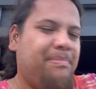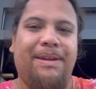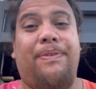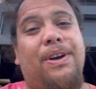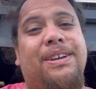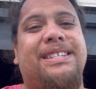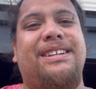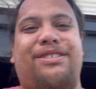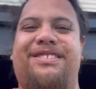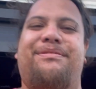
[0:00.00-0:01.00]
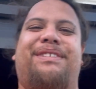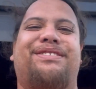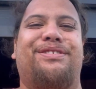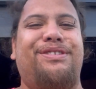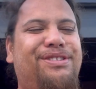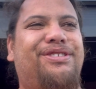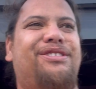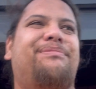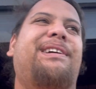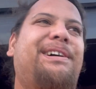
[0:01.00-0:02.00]
Been focusing not so much on
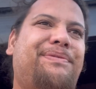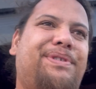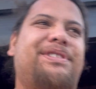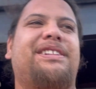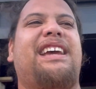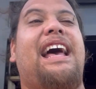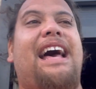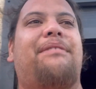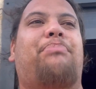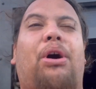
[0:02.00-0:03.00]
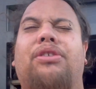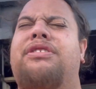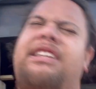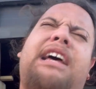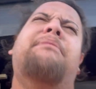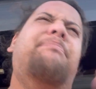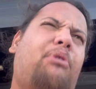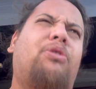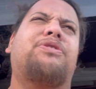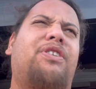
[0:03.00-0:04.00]
YouTube, unfortunately, and post, and
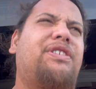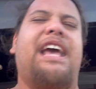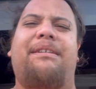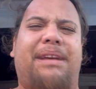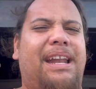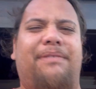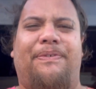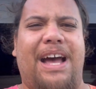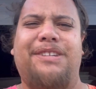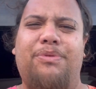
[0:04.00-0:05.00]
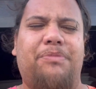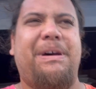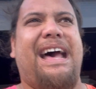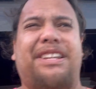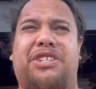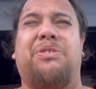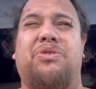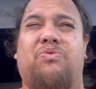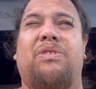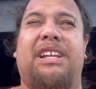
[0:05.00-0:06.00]
also keep getting Facebook banned, so
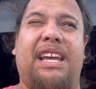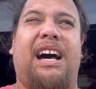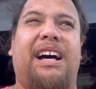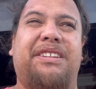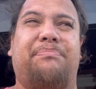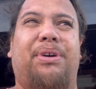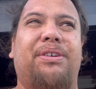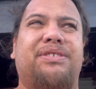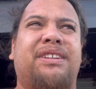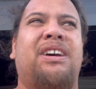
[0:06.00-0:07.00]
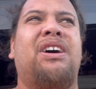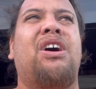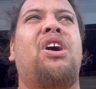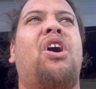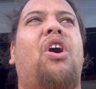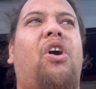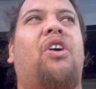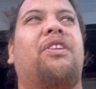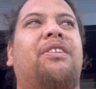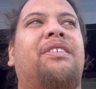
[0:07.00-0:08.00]
it's really hard to post
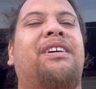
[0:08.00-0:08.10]
on